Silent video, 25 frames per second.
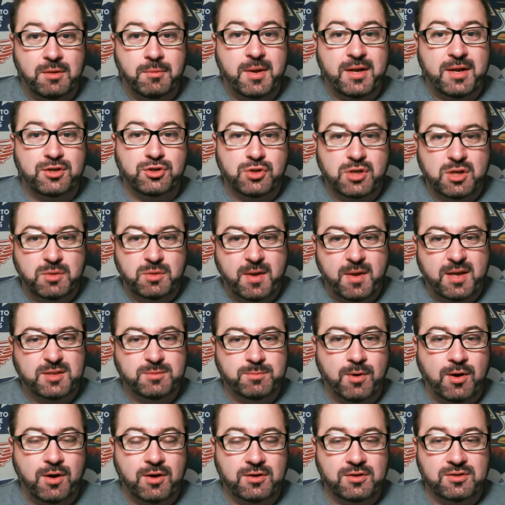Major League
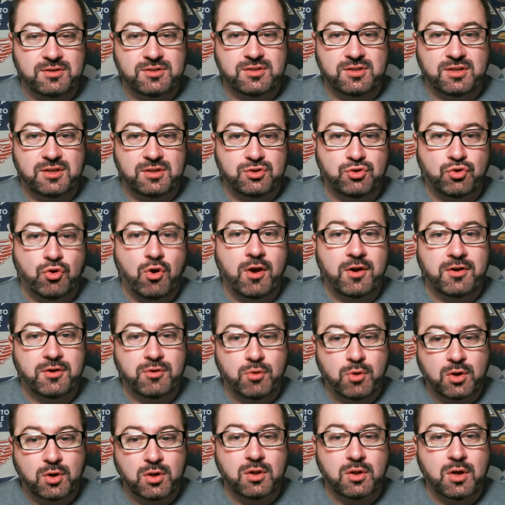Baseball is drawing
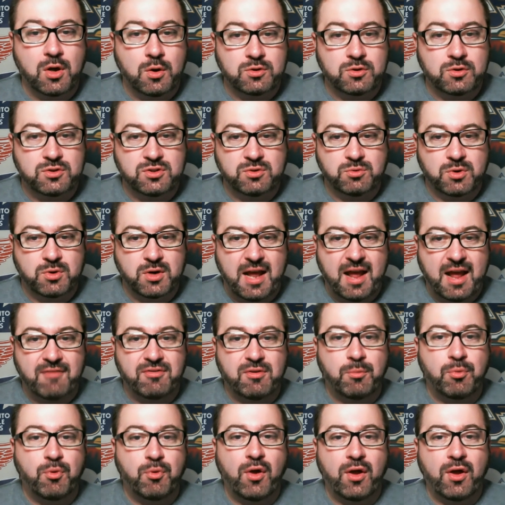to a close, and we're going to have
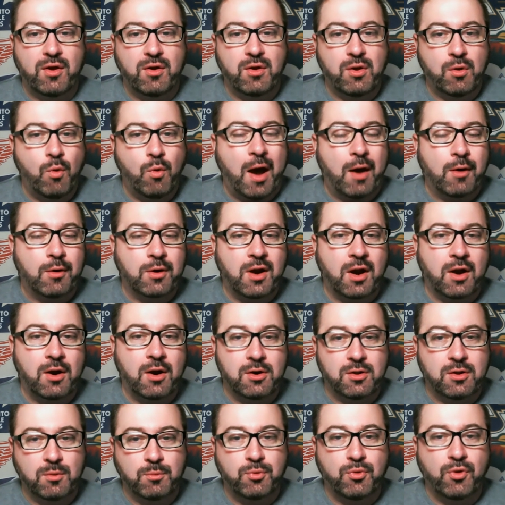the wild
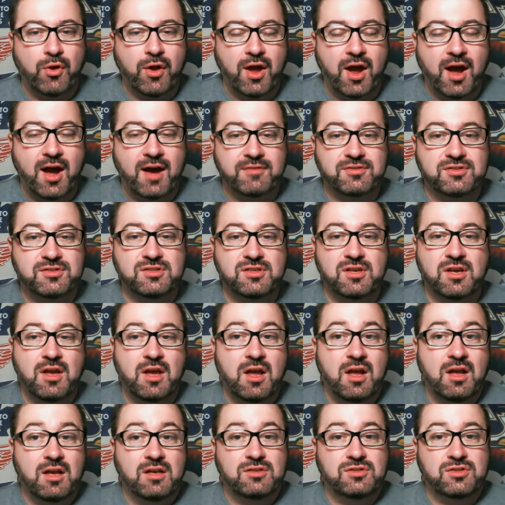card in the playoffs.
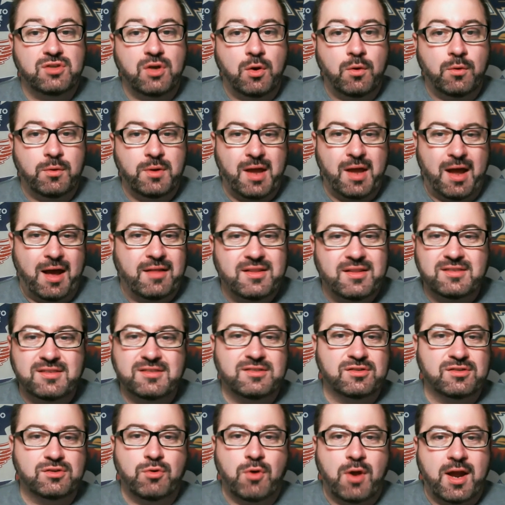So yeah, this
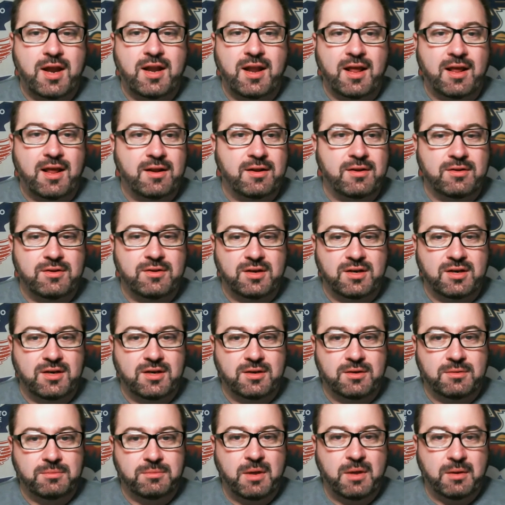is great, and
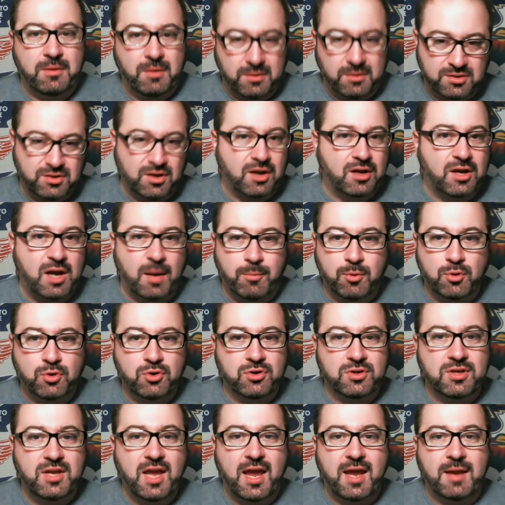I saw a couple
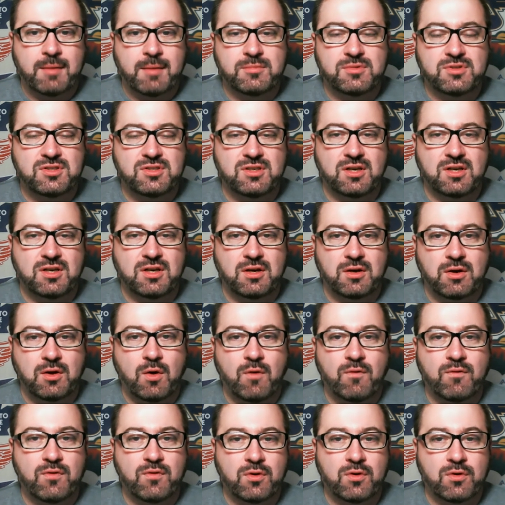good games
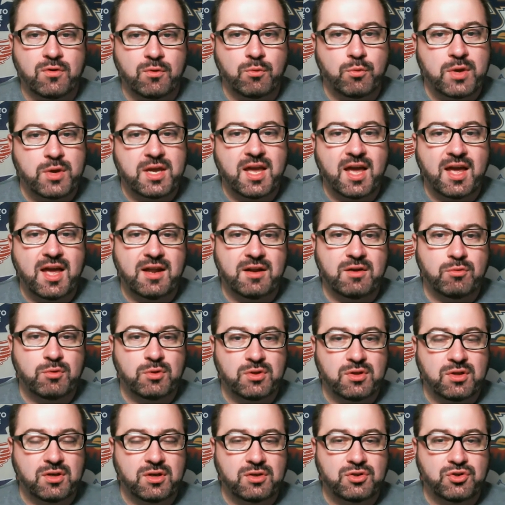over the weekend
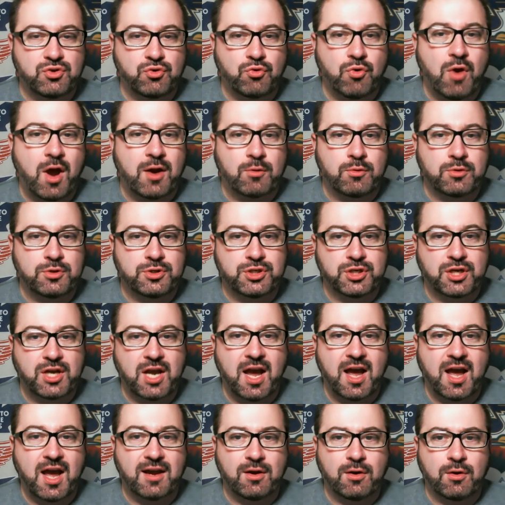with the Toronto and
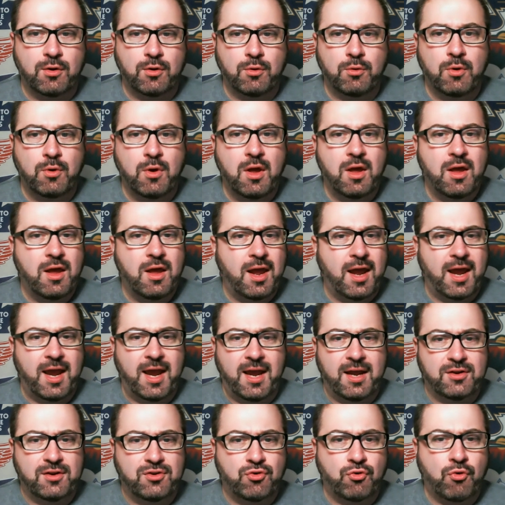Chicago,
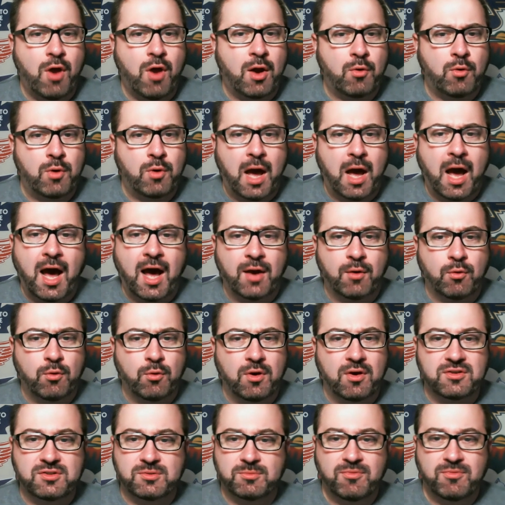and Toronto and
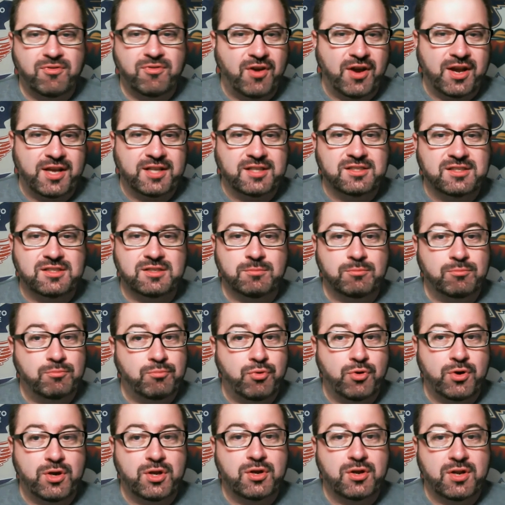Ottawa. Some fights, some
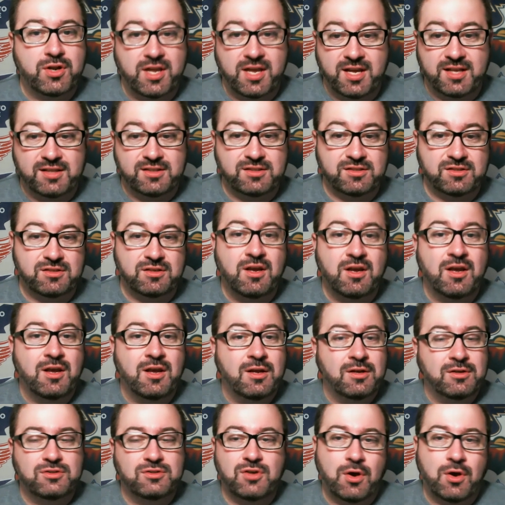pretty good hits.
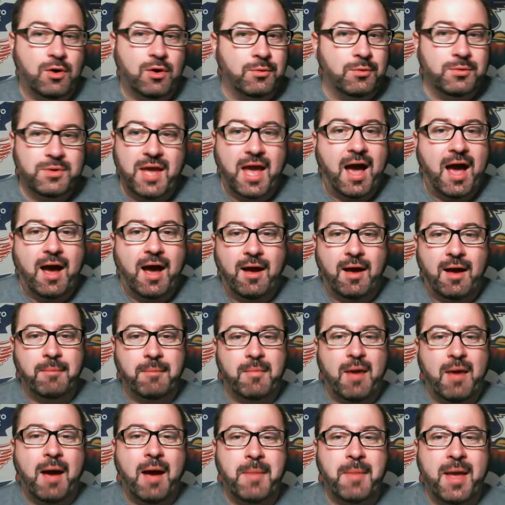So yeah,
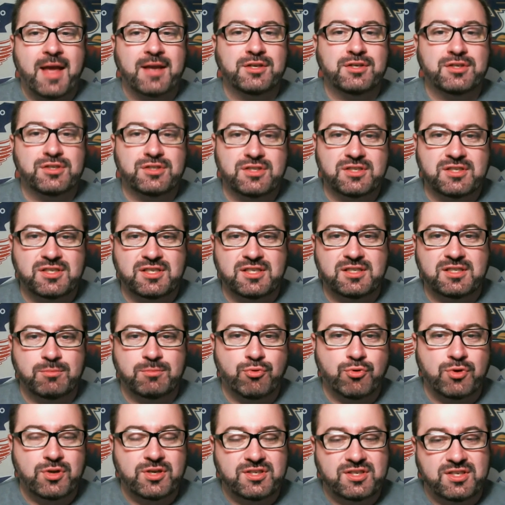I'm anxious to see some
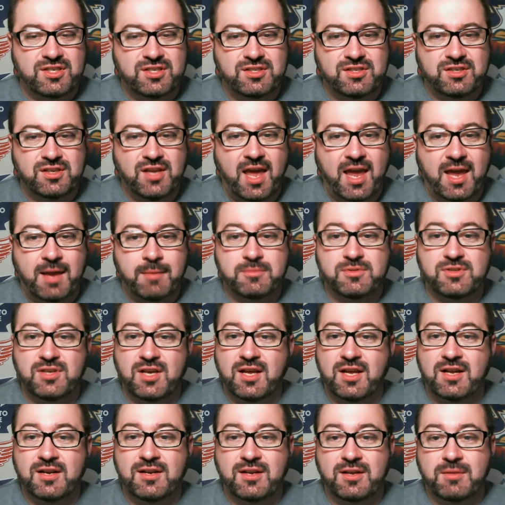preseason games.
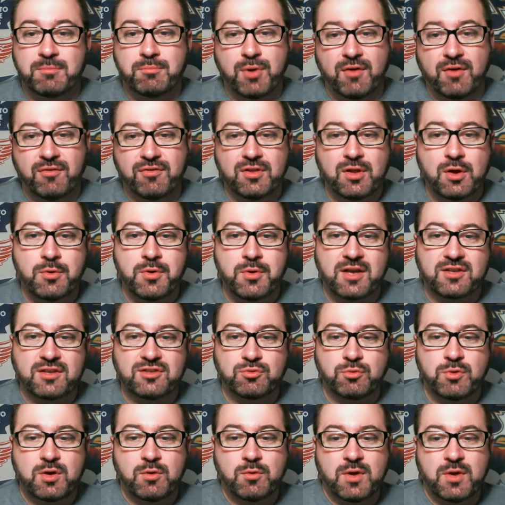And in Buffalo
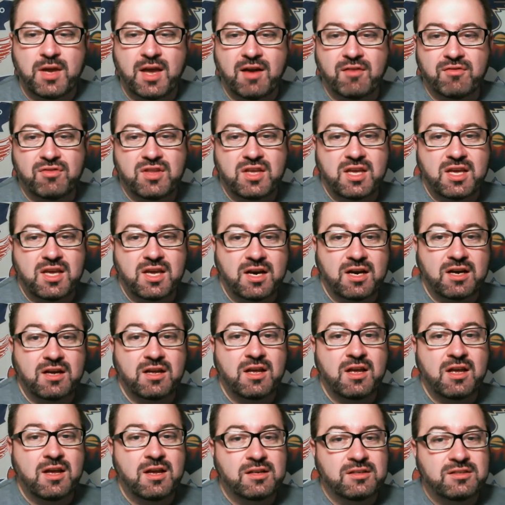next week we have the
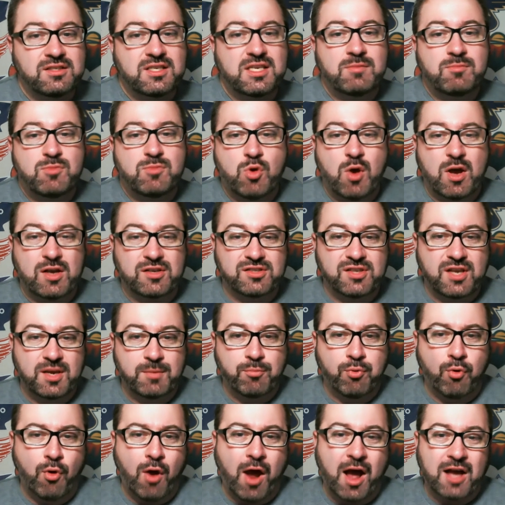Team USA
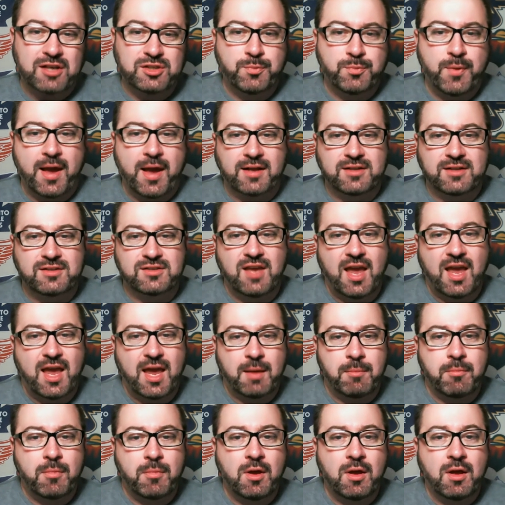prospects
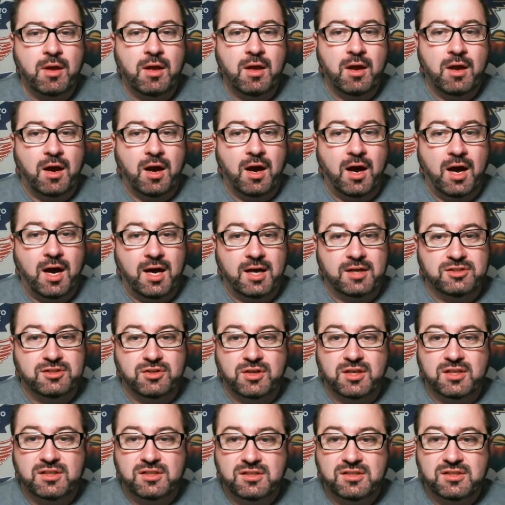game, so
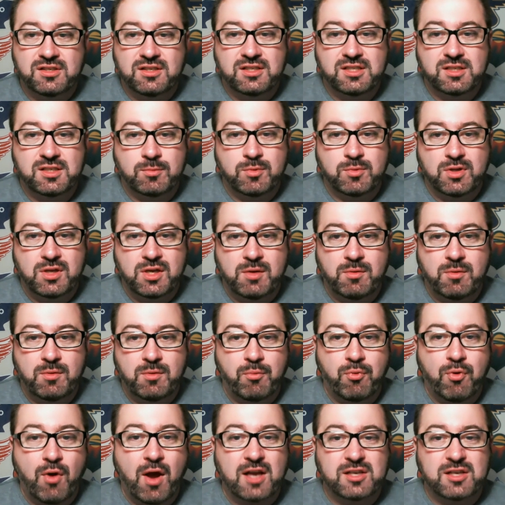you get to see some of the
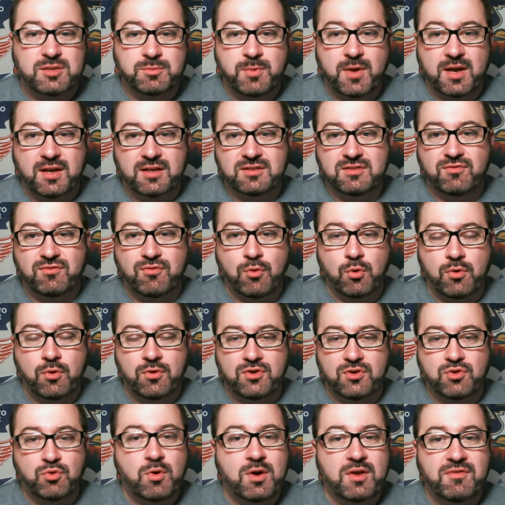prospects for
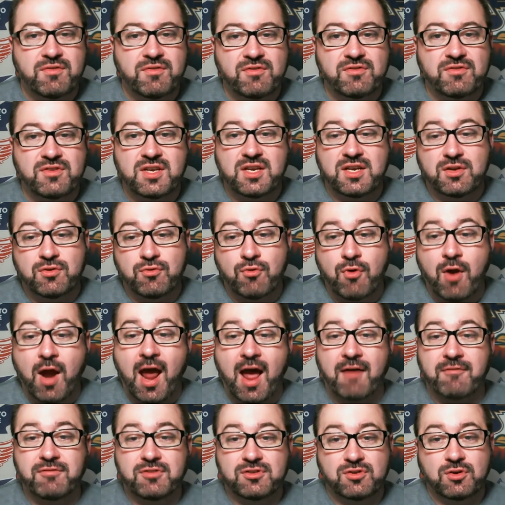the 2015
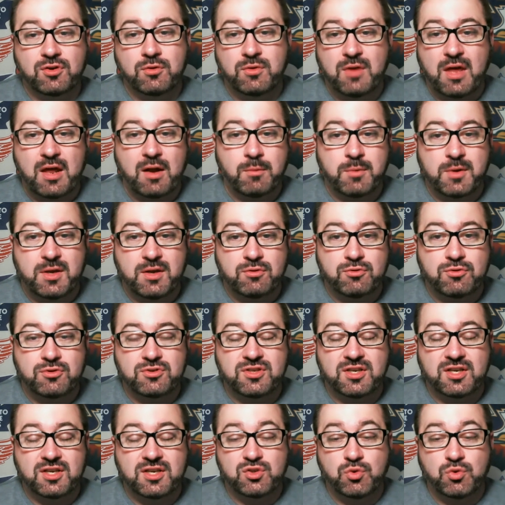draft. So that'll be
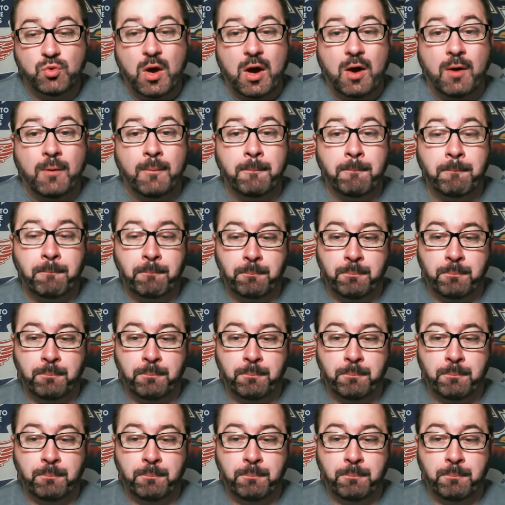interesting as well.